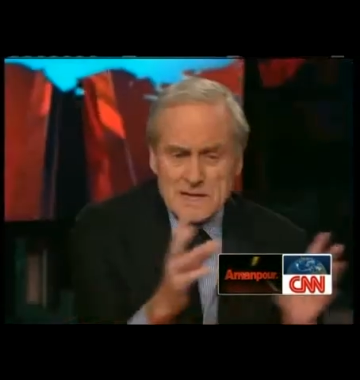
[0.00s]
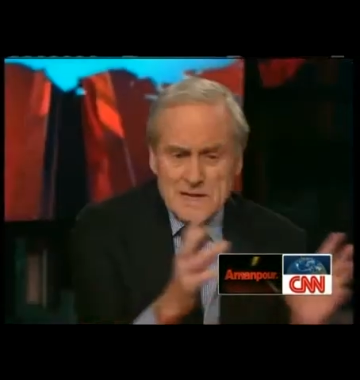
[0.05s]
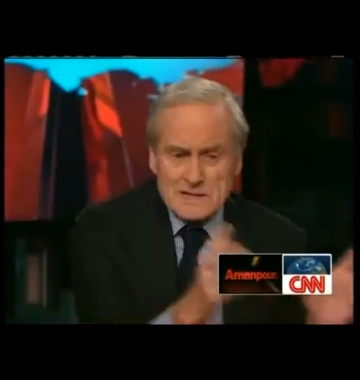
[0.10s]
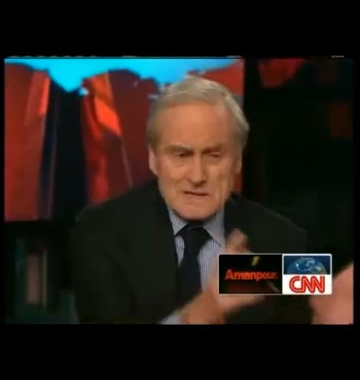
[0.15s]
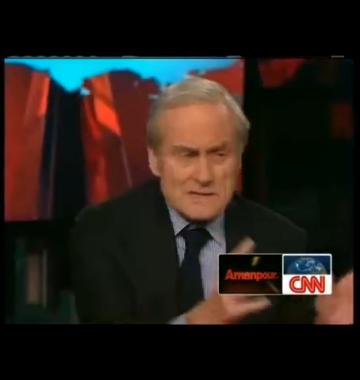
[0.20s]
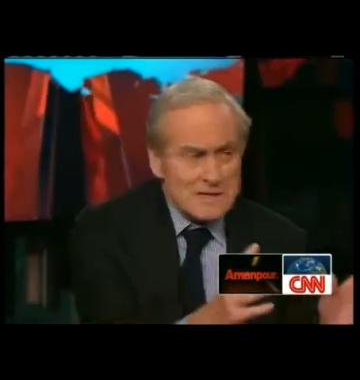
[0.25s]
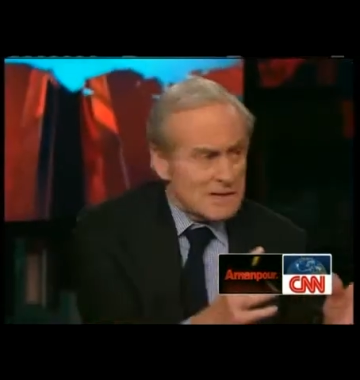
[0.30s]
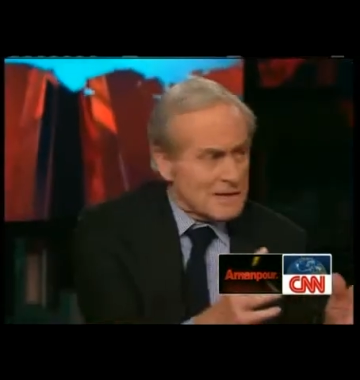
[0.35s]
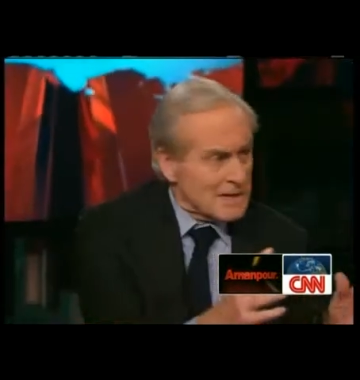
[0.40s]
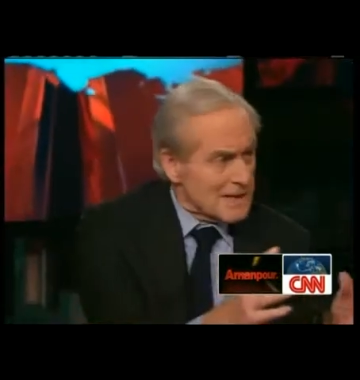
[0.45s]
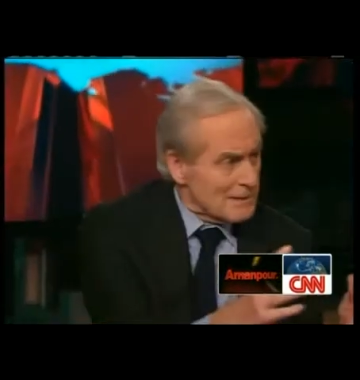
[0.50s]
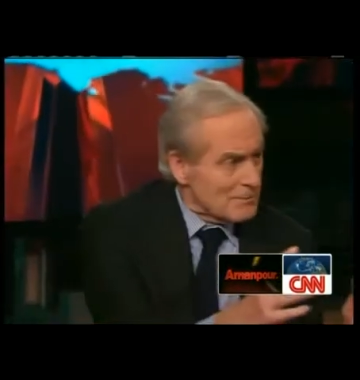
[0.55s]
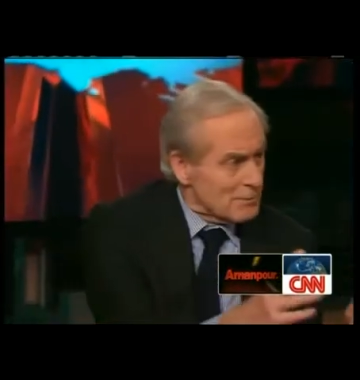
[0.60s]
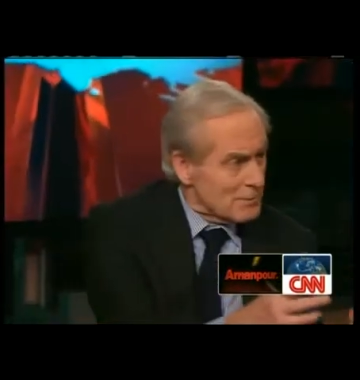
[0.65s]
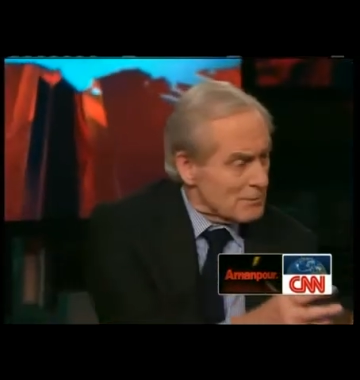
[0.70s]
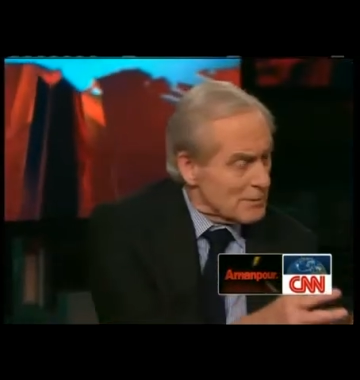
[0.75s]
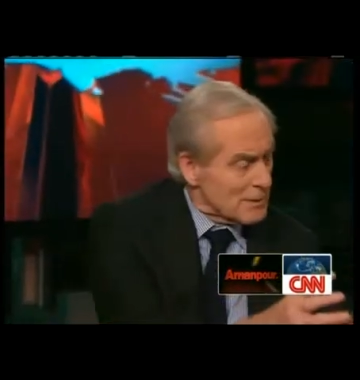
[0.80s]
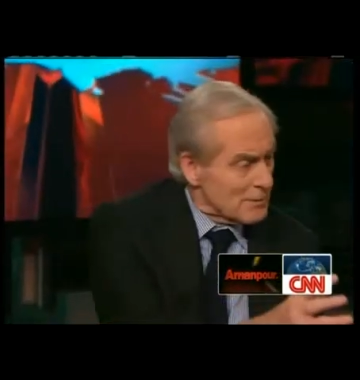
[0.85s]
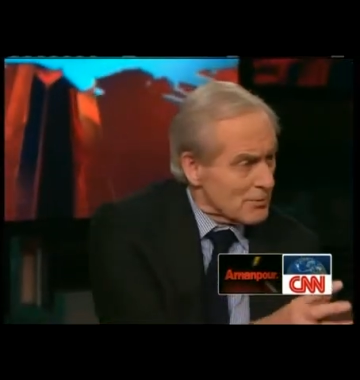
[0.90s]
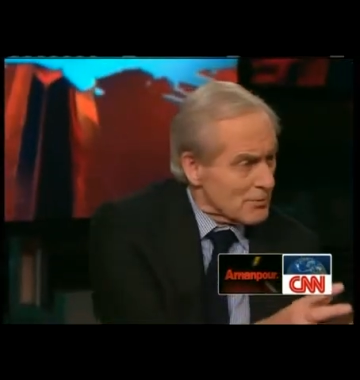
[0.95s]
necessary to keep
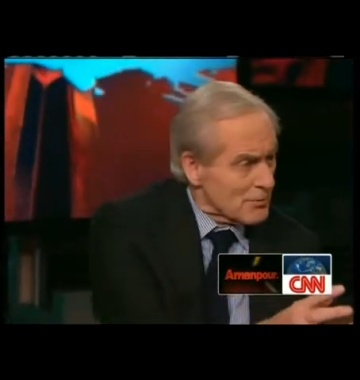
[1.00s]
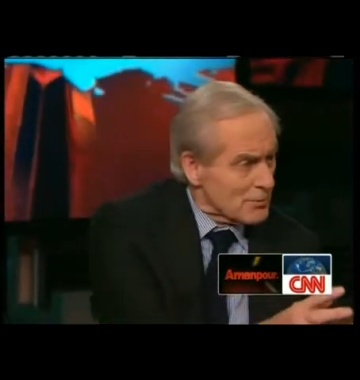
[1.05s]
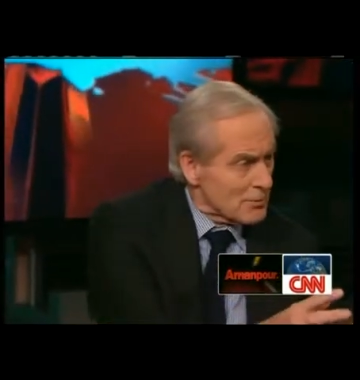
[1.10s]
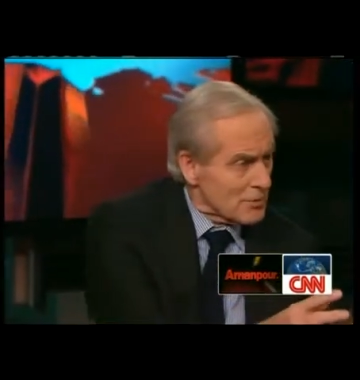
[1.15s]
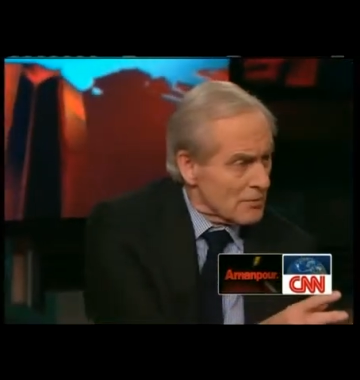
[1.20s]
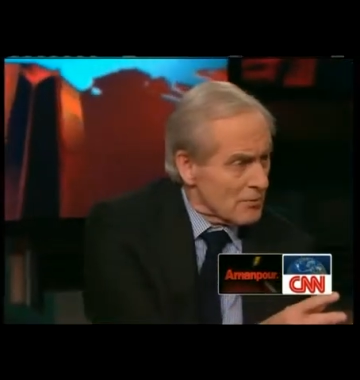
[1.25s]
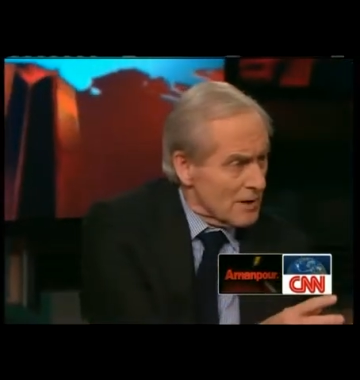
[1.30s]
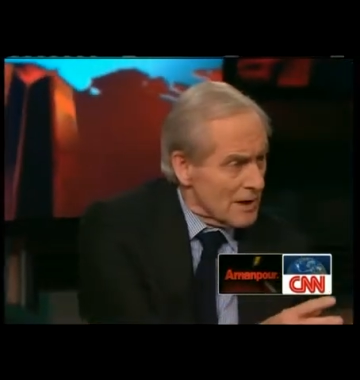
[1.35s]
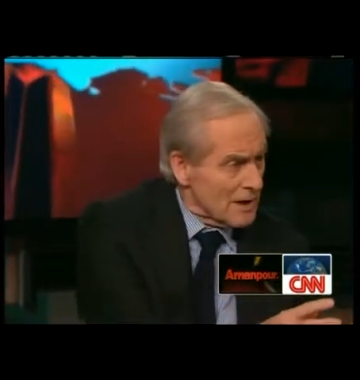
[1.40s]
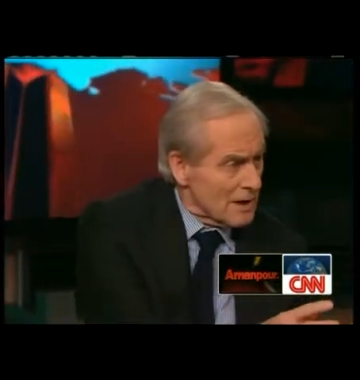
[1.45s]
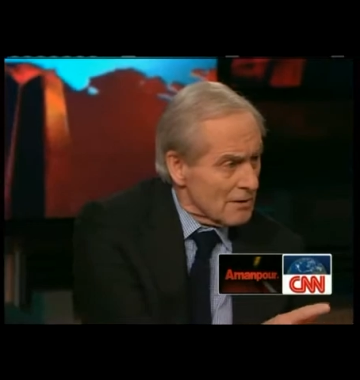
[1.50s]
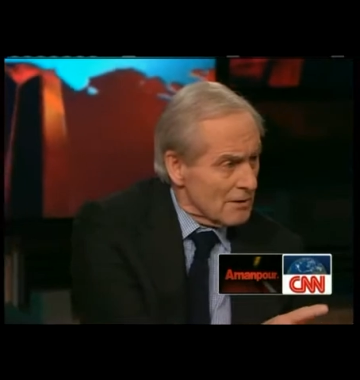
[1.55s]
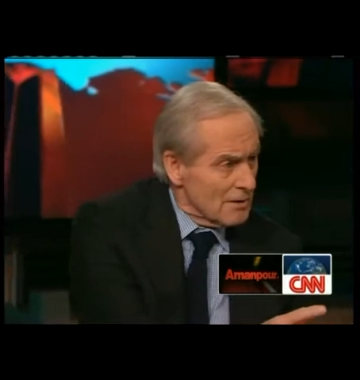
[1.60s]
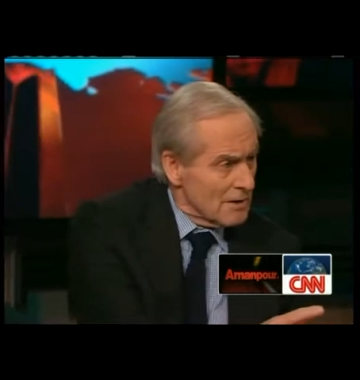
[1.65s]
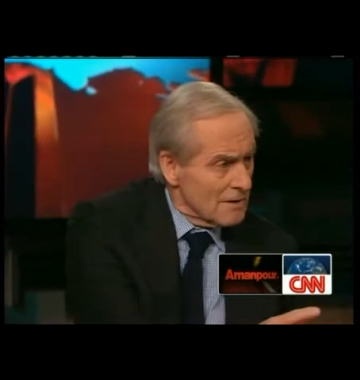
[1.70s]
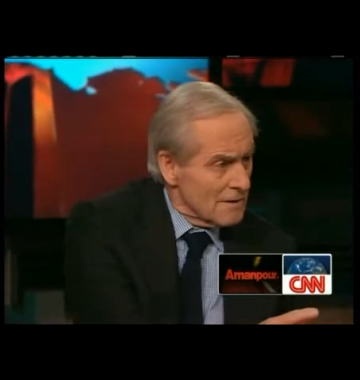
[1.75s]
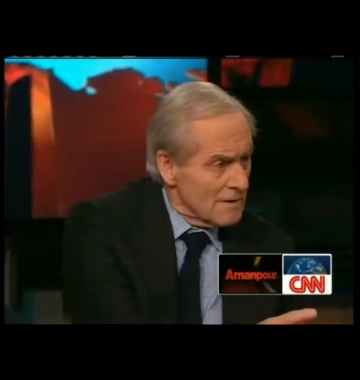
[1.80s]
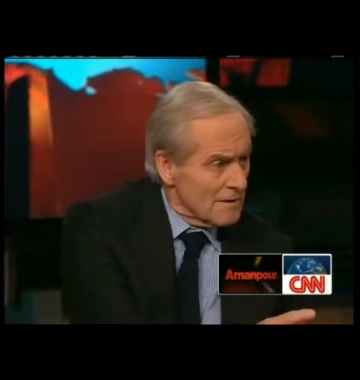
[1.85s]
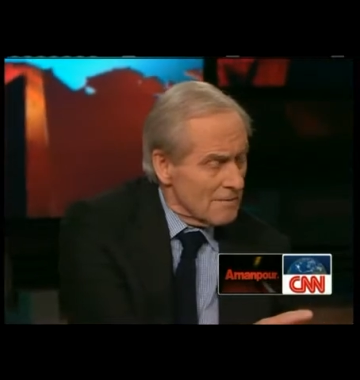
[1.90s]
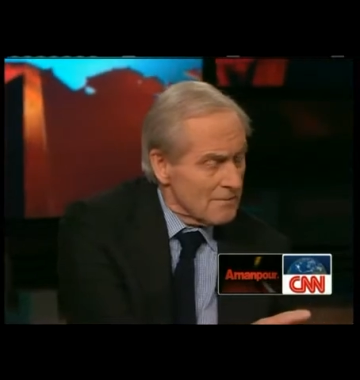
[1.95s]
up people's morale.